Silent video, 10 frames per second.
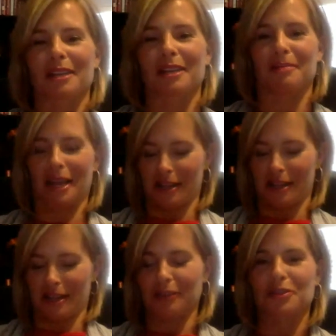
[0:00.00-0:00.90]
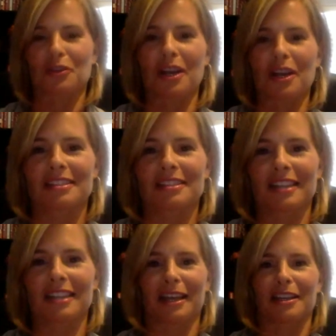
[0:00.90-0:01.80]
in my little dress
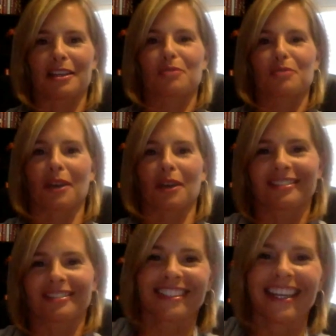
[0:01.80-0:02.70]
and a sweater.